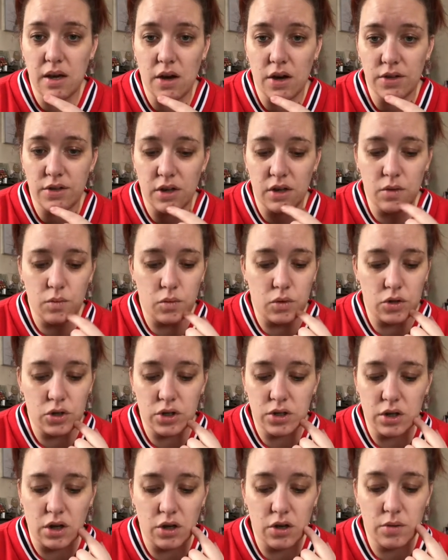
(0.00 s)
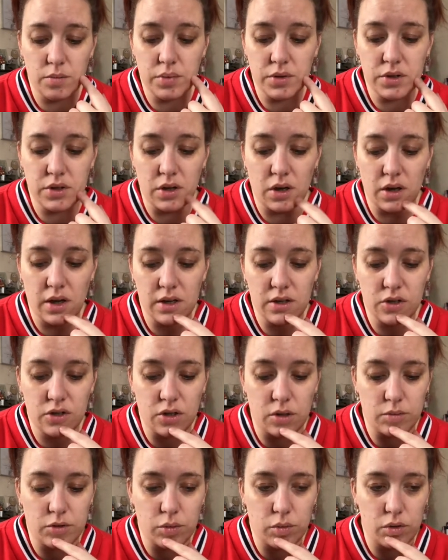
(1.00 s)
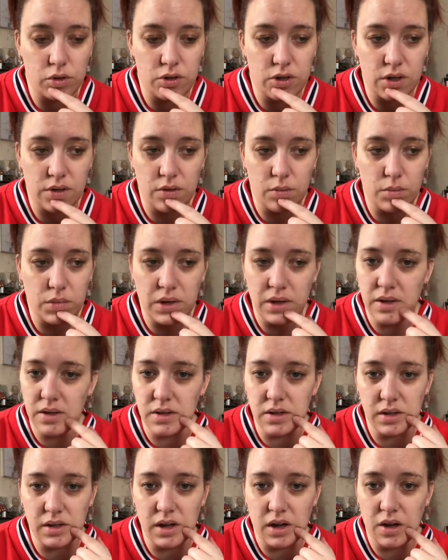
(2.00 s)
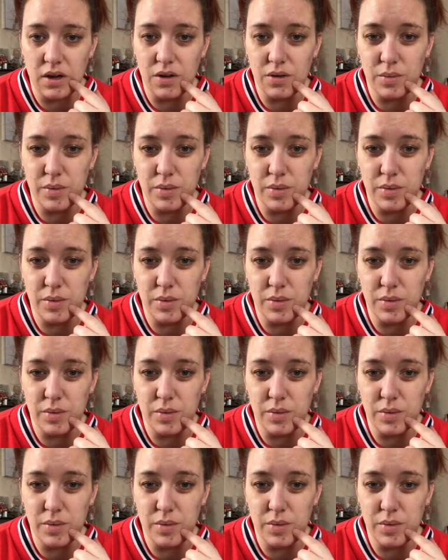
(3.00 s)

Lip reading: I don't watch soaps. I stopped watching them years ago